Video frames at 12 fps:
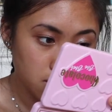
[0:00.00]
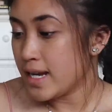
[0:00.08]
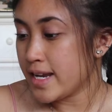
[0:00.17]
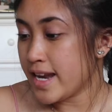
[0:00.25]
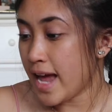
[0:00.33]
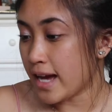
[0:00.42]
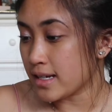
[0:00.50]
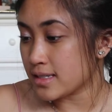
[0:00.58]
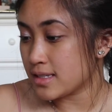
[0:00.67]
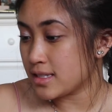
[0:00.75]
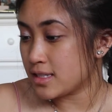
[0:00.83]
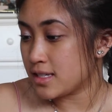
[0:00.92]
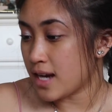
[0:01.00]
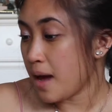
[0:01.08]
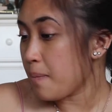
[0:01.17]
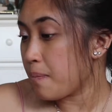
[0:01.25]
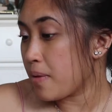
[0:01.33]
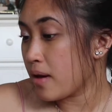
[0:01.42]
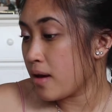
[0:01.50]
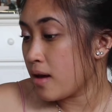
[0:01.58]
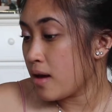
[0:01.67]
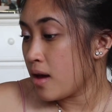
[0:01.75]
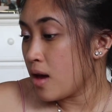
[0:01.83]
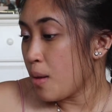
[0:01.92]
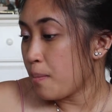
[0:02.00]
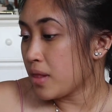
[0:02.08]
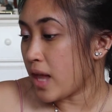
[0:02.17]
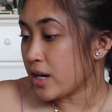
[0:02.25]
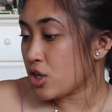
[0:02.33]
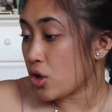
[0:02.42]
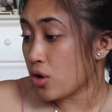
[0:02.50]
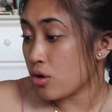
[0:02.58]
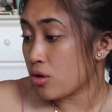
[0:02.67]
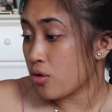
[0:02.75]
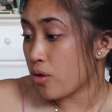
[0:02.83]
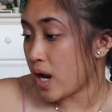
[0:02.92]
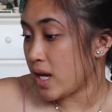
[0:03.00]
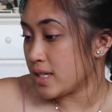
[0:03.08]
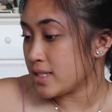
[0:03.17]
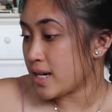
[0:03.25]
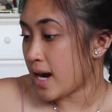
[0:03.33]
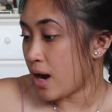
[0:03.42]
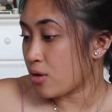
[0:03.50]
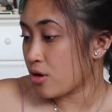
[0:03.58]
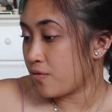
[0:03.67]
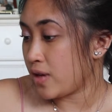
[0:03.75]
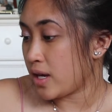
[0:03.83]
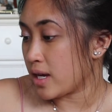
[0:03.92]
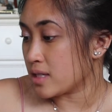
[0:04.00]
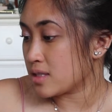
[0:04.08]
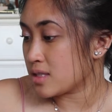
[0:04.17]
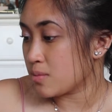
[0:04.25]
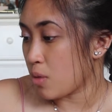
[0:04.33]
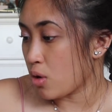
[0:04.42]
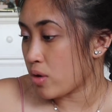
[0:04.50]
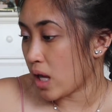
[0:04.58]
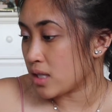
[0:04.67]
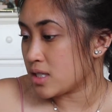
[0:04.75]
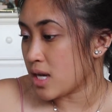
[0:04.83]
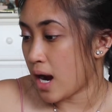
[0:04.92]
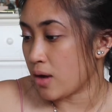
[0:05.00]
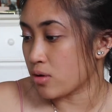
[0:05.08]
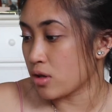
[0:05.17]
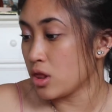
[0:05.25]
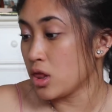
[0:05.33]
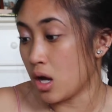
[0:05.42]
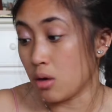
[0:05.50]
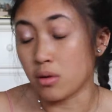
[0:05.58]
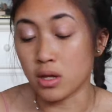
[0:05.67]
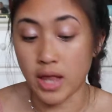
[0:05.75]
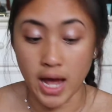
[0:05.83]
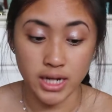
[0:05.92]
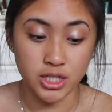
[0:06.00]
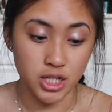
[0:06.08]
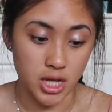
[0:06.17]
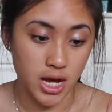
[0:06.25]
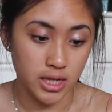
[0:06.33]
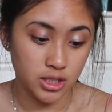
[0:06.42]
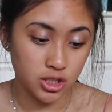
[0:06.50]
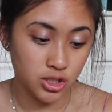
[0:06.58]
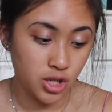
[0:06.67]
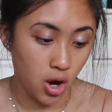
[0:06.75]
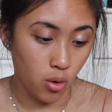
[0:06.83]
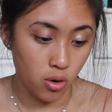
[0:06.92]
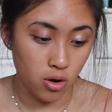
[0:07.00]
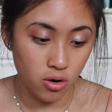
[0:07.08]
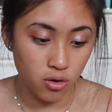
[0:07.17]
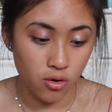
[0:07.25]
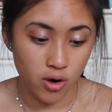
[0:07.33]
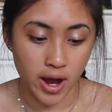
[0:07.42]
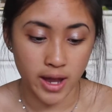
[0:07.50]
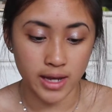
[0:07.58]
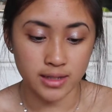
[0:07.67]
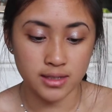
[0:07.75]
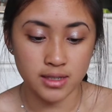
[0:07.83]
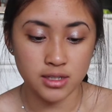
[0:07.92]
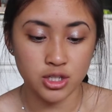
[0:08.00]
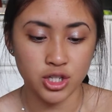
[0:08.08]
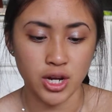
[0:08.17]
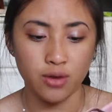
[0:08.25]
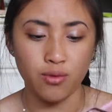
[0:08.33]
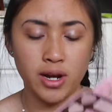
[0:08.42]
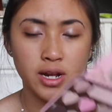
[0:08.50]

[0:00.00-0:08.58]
Next step, blend Earl Grey into outer V and smoke into outer lower lash line. So Earl Grey is this shade right